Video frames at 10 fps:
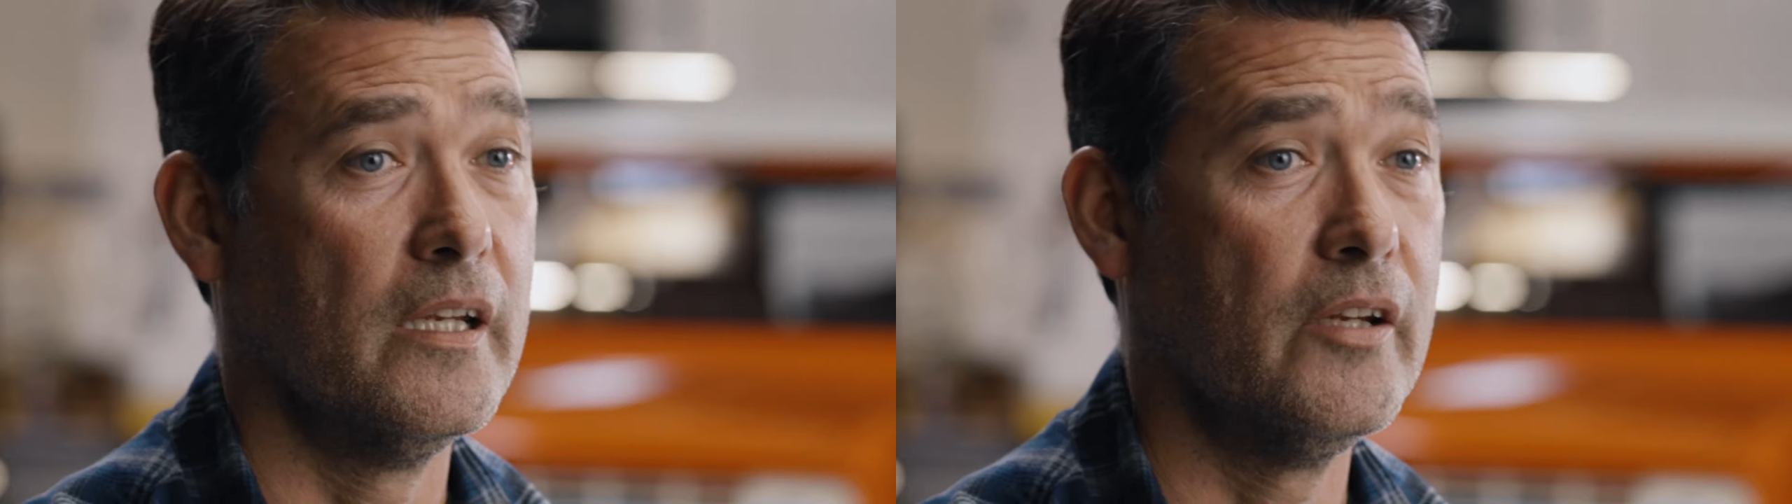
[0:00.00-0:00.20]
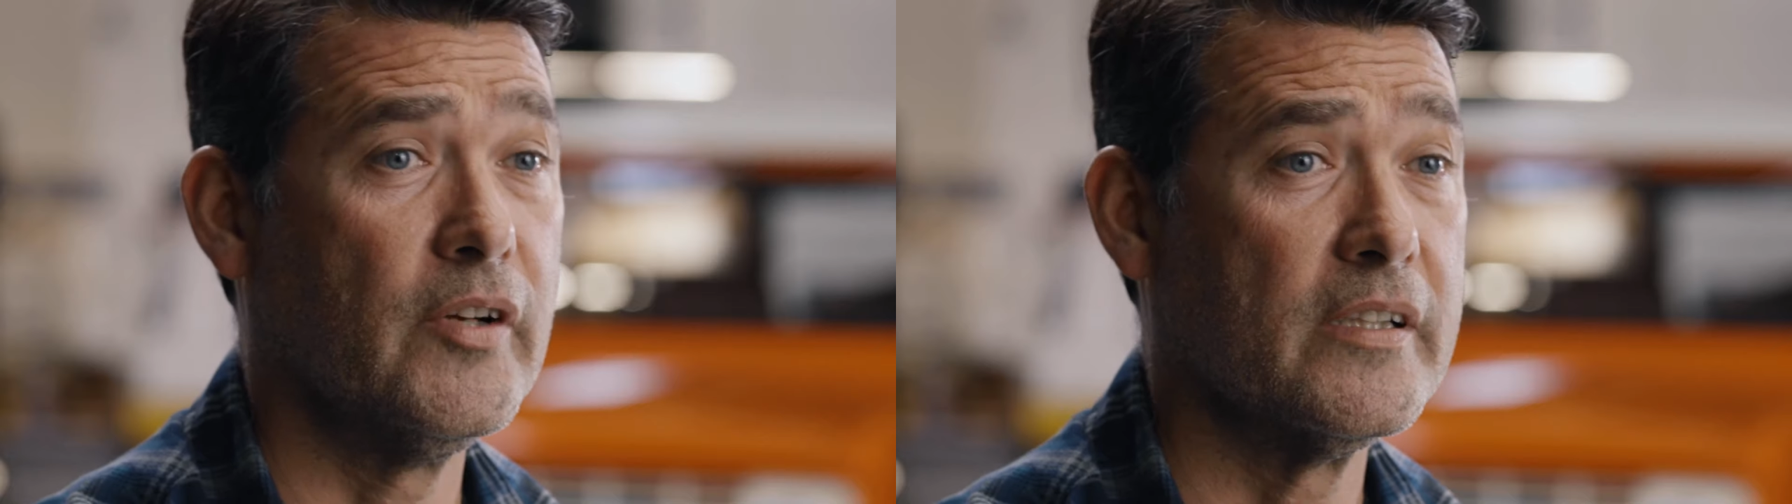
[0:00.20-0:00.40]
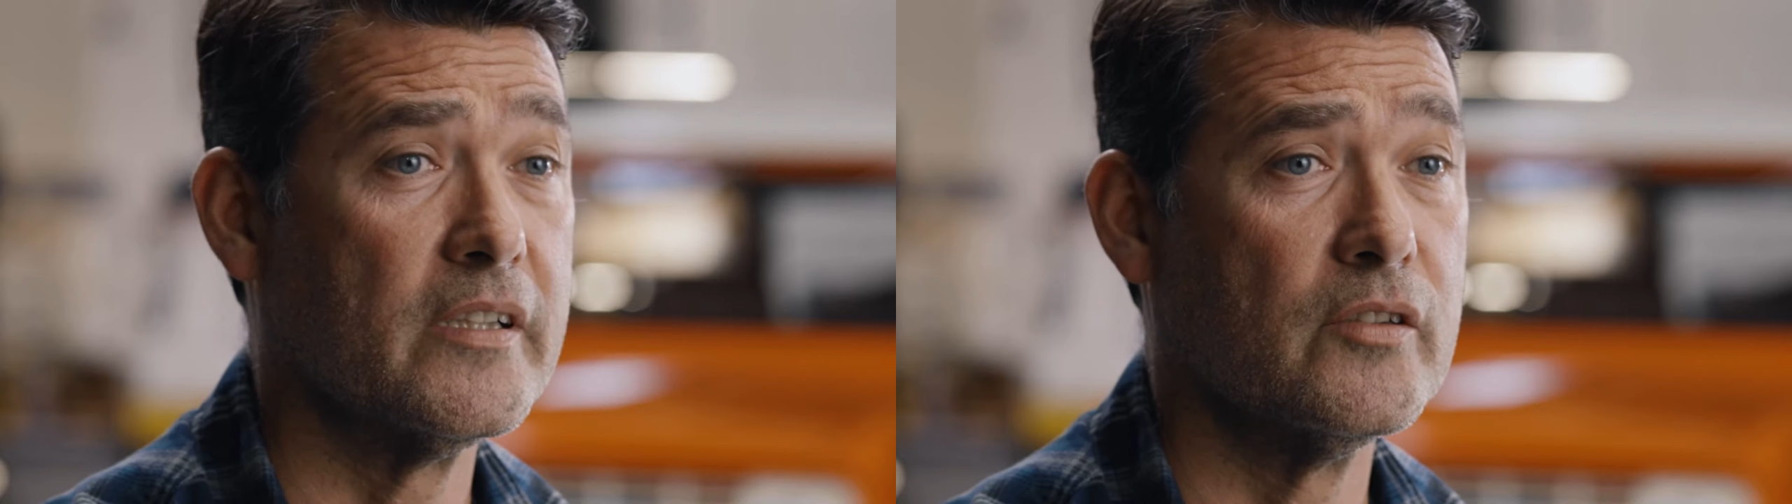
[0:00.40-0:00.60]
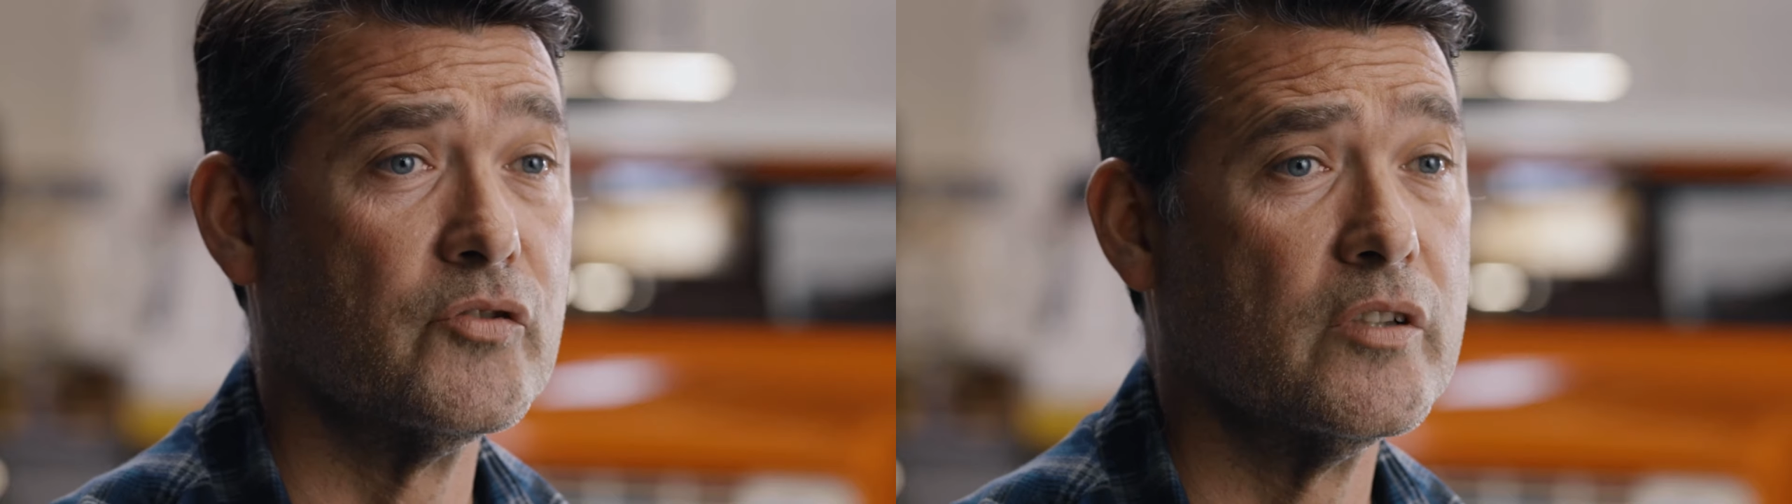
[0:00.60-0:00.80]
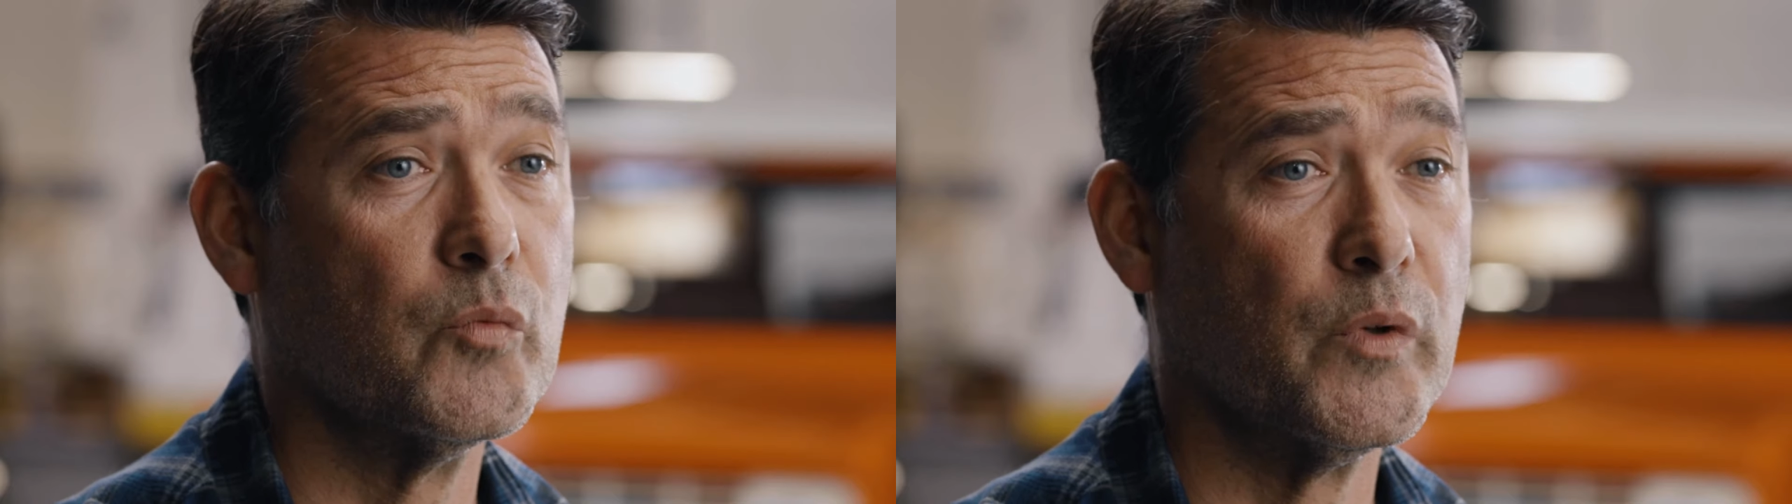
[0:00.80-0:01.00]
Here at
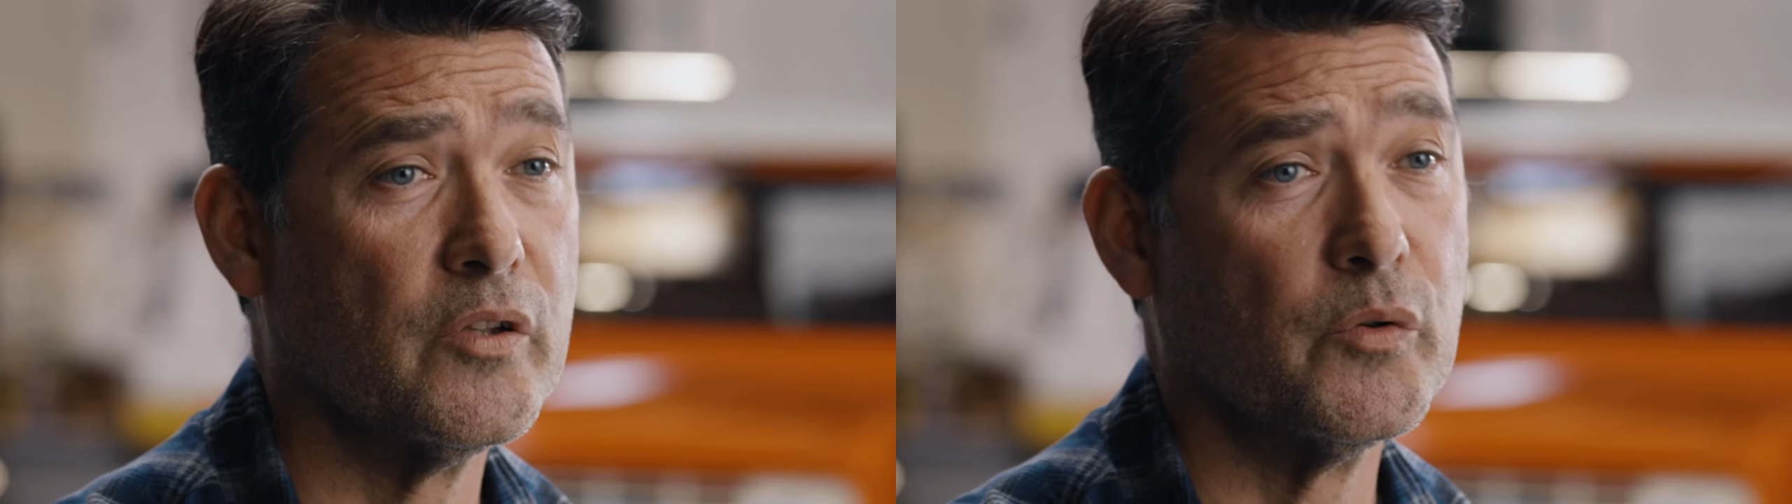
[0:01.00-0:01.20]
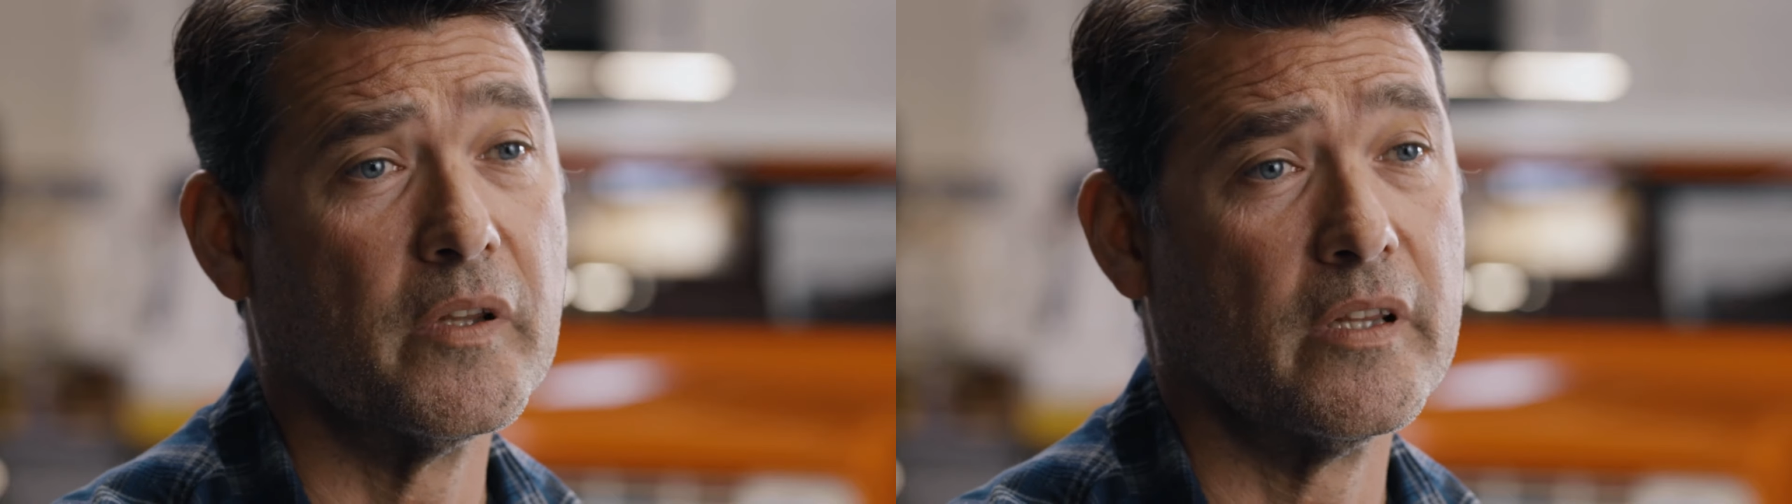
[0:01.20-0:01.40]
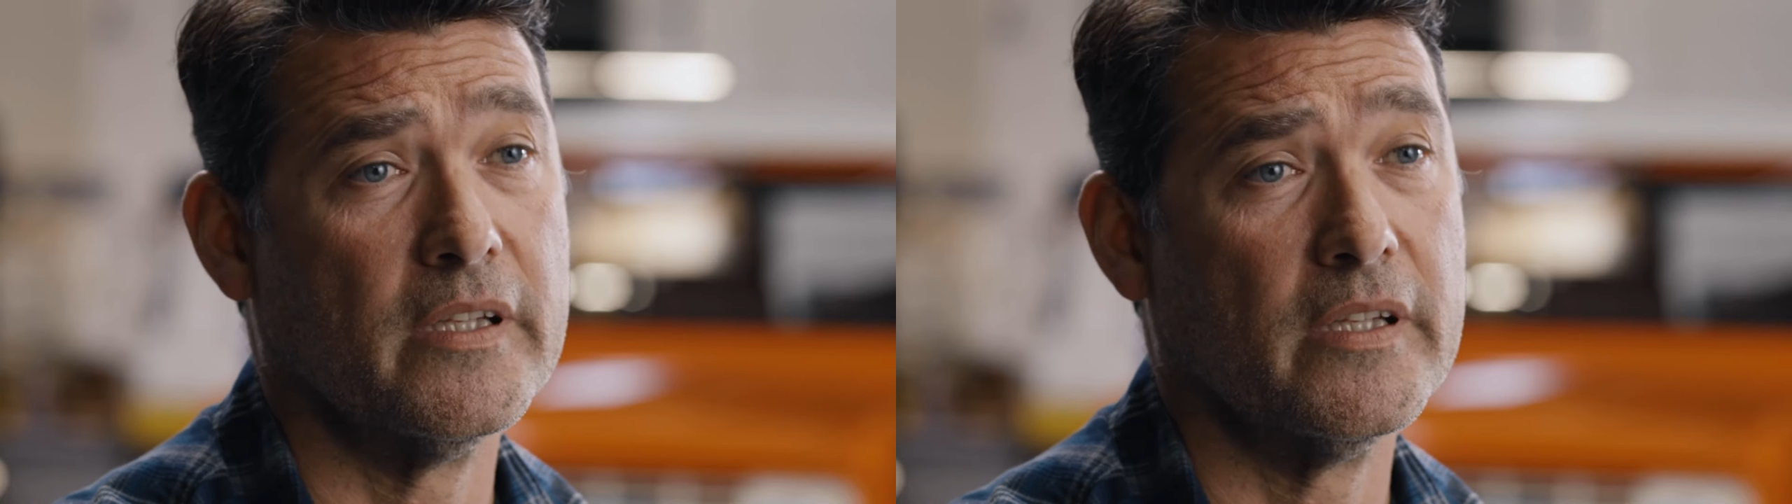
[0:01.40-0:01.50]
Kindred, we do